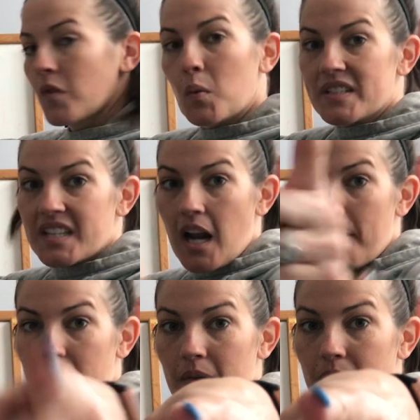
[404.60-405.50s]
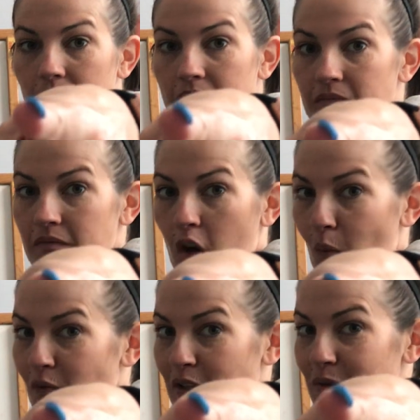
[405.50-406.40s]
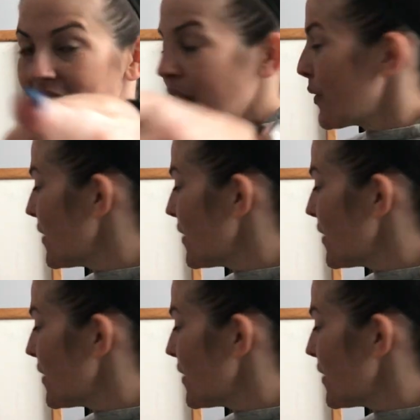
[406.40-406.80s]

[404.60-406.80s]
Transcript: What's the number? Hopefully you said